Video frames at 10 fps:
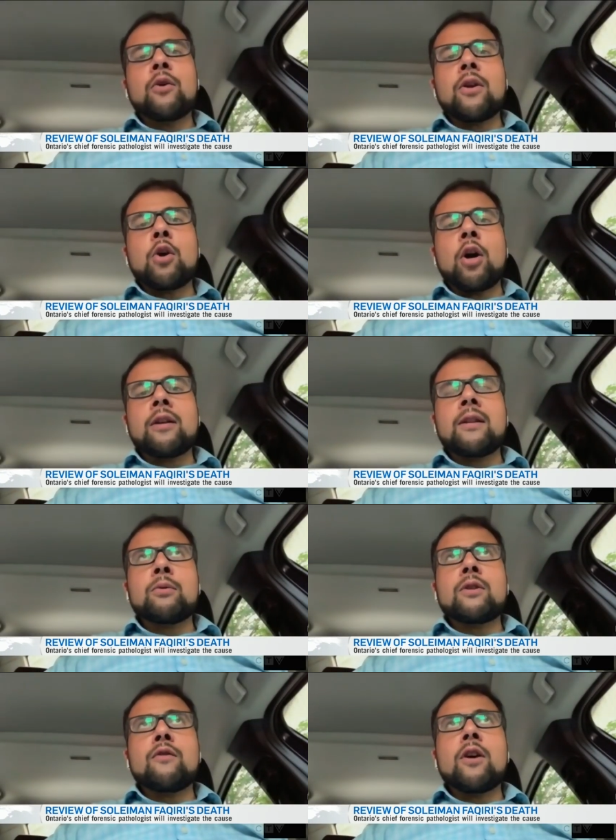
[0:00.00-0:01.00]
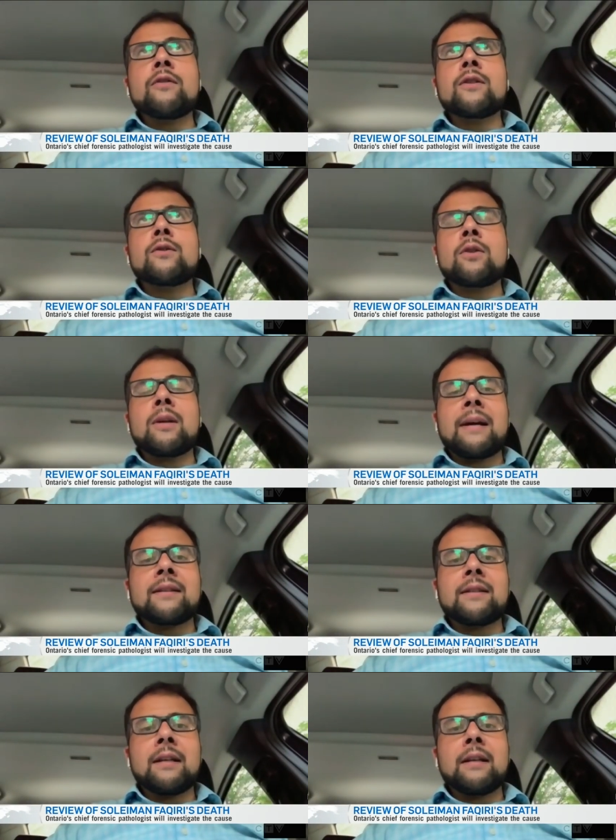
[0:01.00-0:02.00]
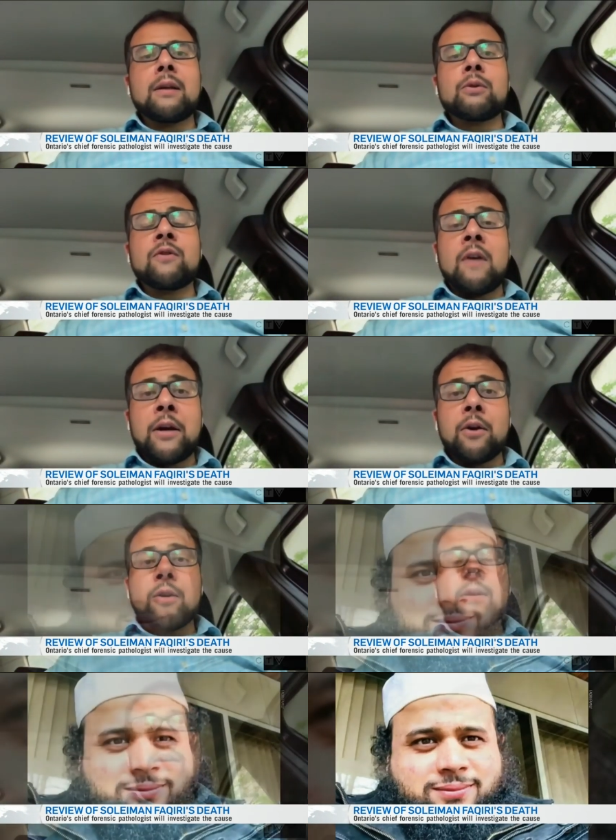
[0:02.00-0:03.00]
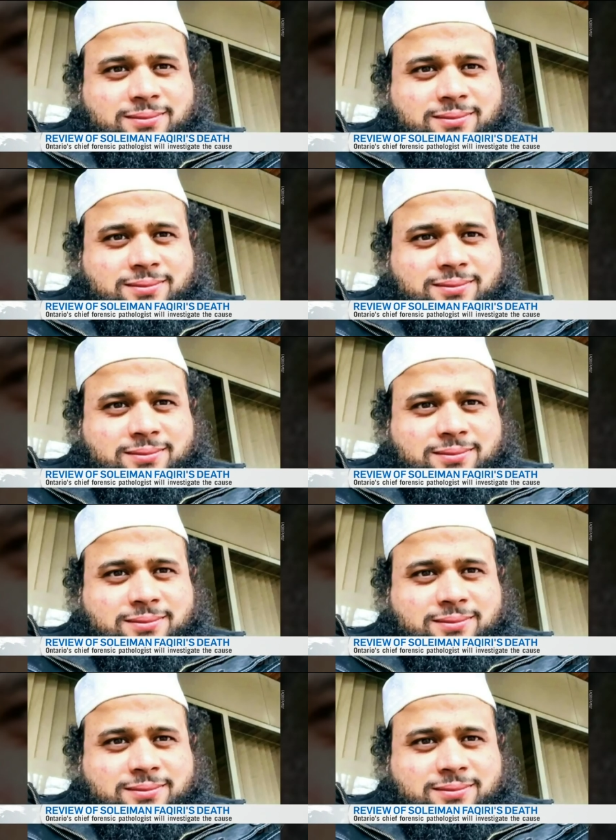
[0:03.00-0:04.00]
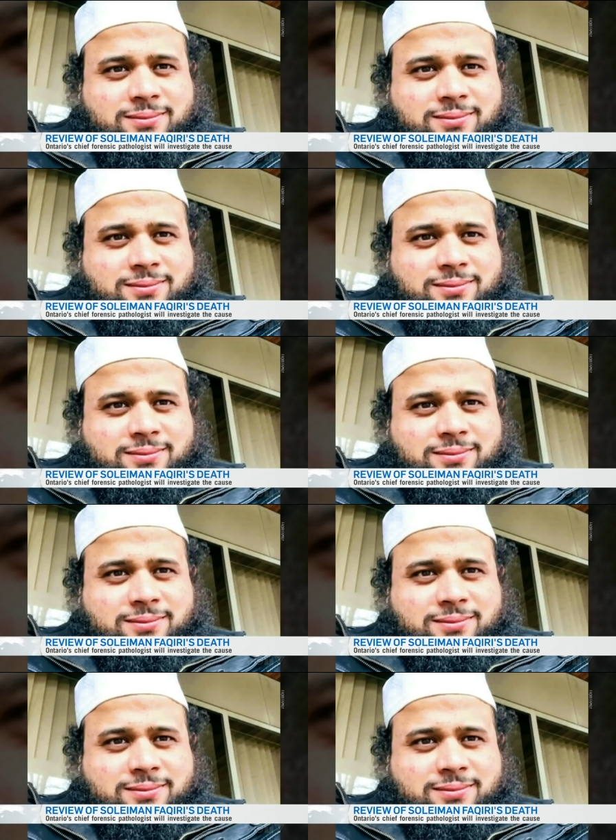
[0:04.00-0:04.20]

or the guard that was involved in Soleiman's killing that was fired. Uh, this is a